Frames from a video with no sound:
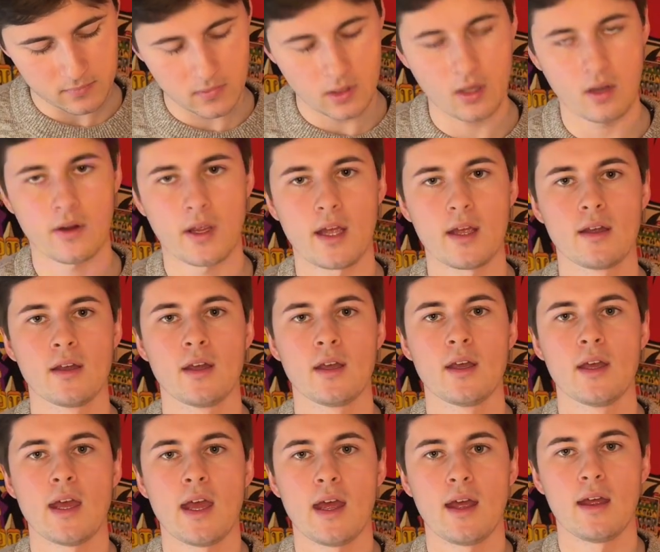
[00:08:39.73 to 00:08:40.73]
Okay?
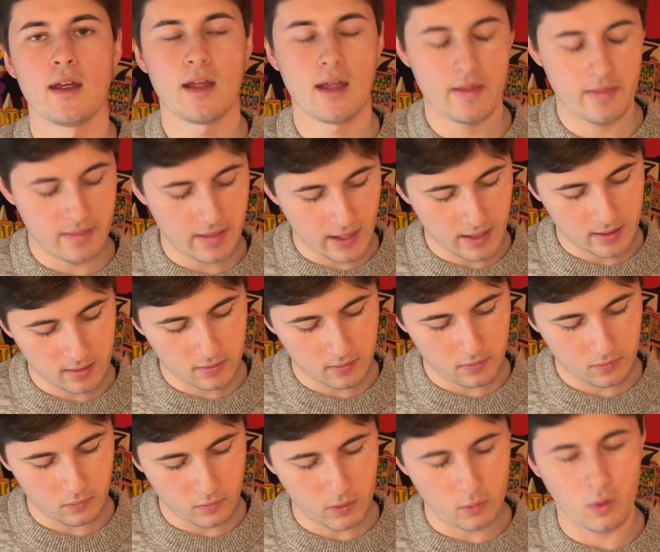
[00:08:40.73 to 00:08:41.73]
And then
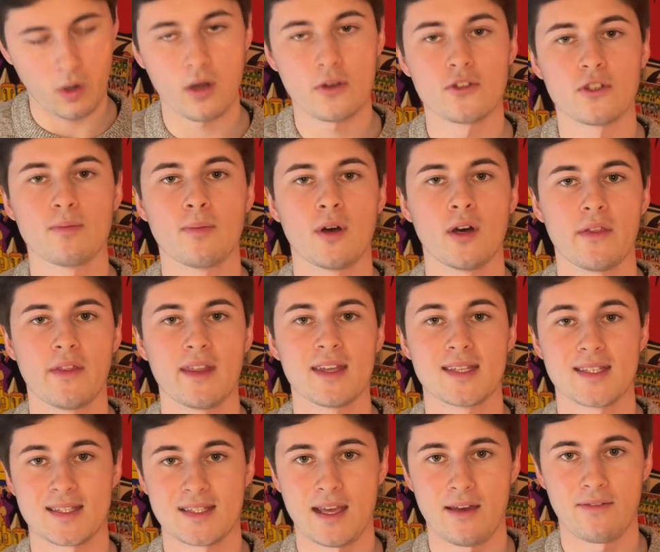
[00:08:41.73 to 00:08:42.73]
we want to put the
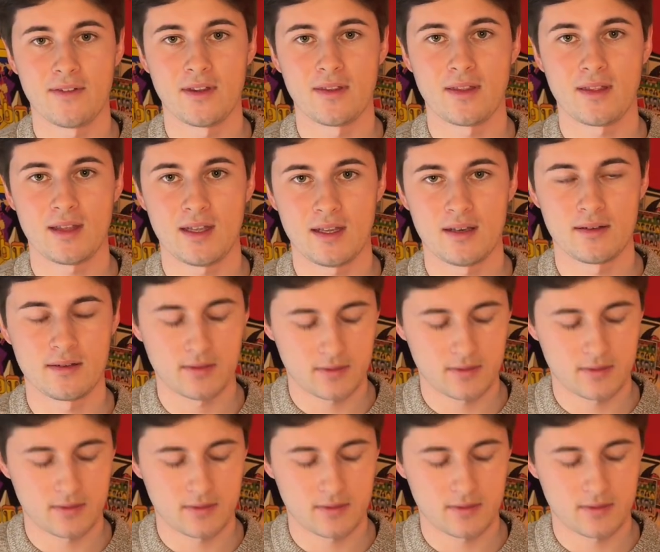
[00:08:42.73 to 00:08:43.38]
7th in.